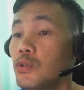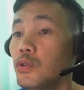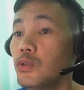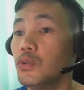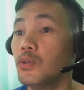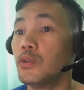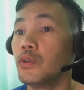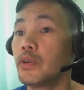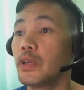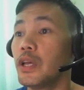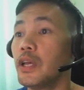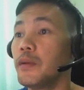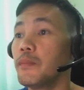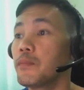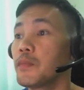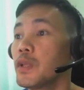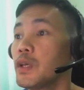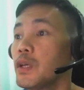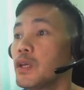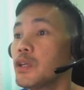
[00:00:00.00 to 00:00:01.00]
do. Okay,
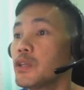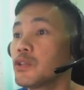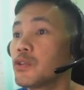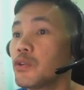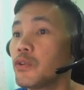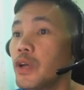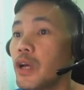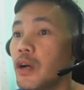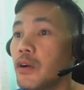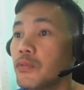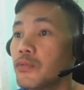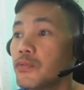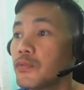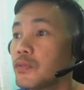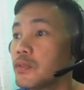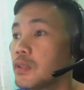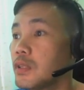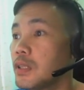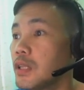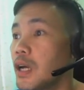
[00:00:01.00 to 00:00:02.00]
so we have
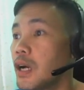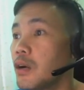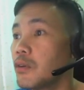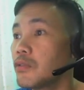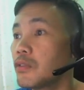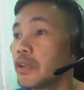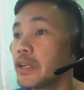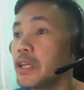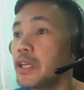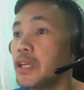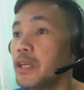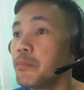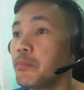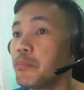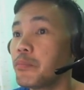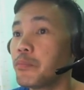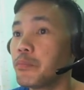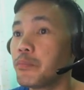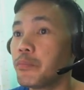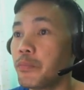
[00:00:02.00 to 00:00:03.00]
now 3
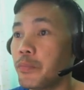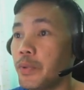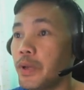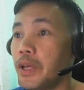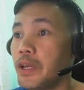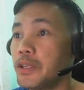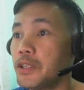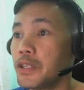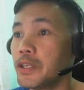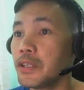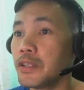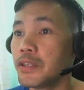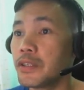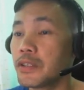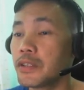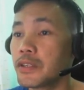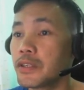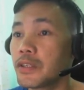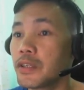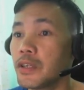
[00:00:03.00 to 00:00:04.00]

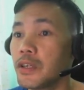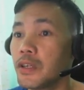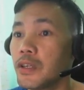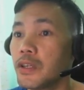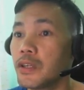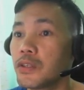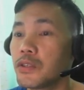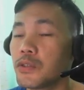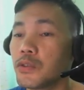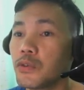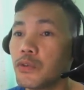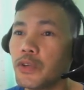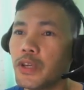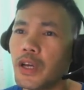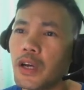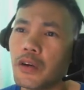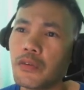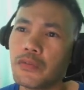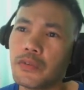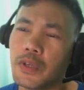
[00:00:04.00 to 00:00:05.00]
pages. So we
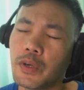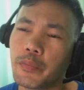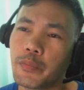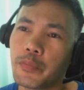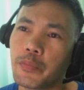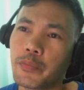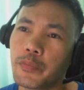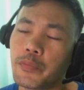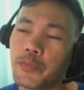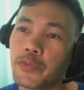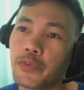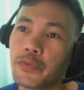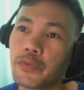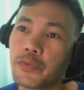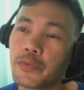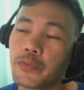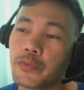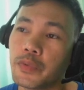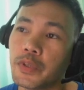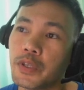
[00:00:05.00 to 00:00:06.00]
have
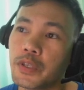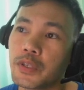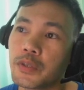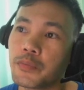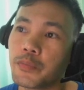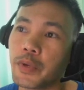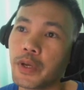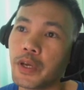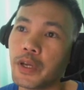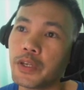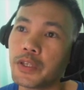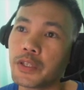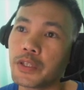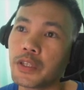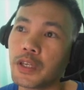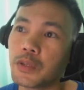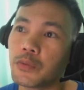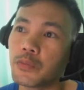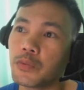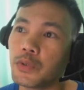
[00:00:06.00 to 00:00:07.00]
this page
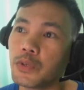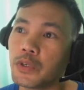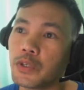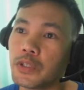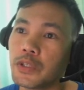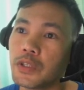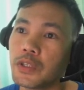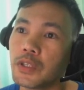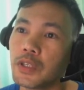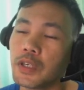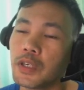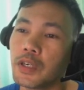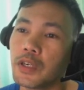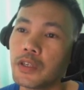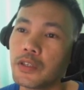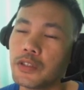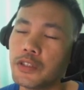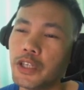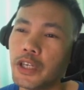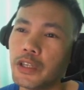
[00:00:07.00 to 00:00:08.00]
that would
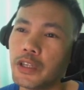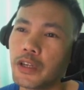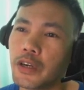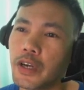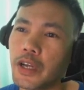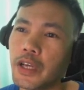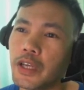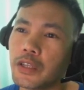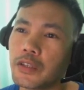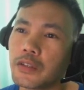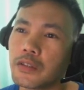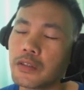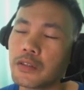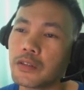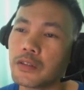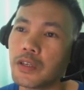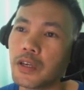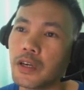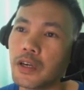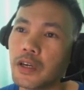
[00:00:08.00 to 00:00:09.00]
generate
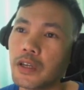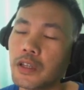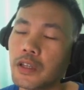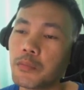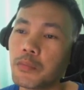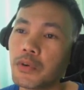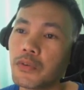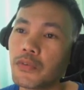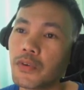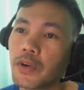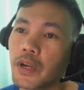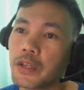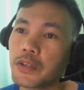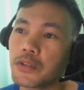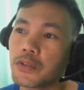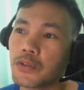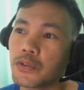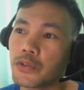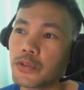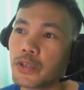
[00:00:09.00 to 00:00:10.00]
the number of clients
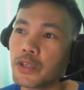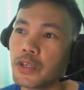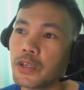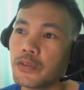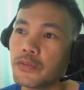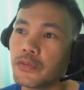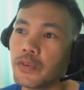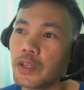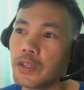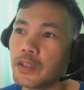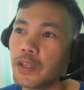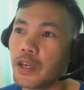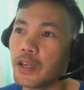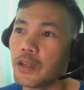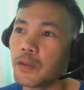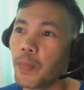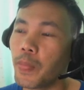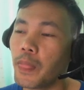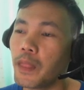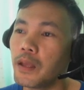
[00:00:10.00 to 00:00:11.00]
to serve, and
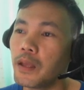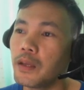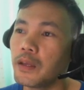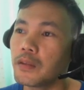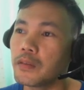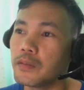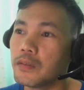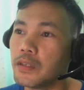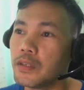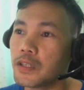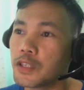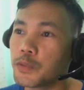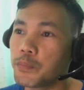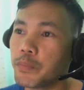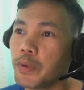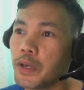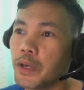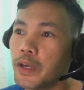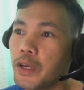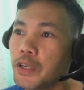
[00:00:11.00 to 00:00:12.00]
then this
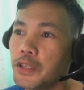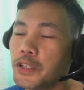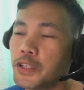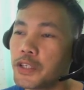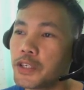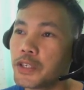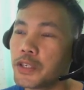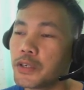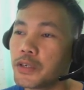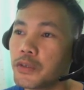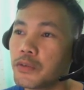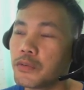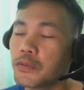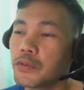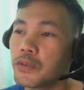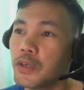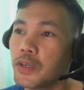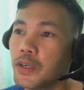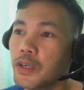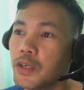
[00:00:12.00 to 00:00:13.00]
page
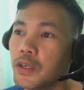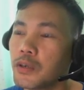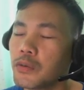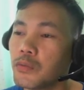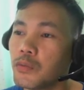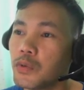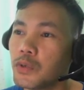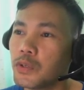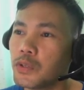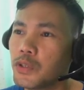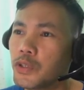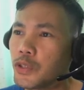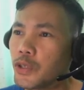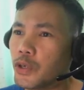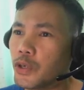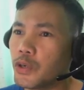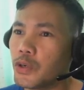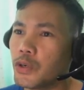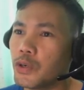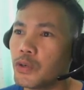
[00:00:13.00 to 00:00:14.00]
would
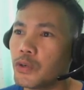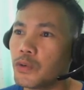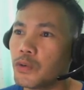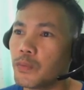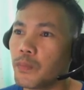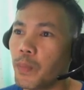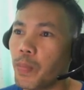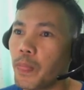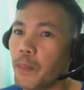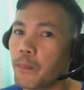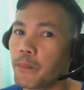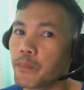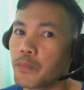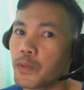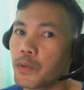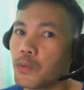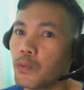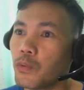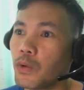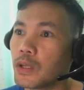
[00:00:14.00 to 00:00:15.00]
show
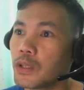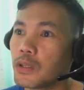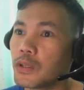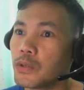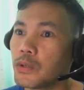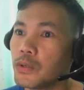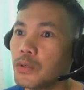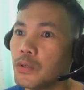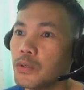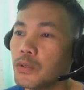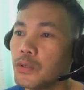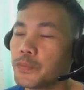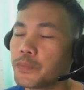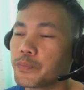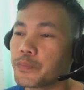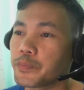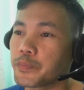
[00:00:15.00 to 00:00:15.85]
what to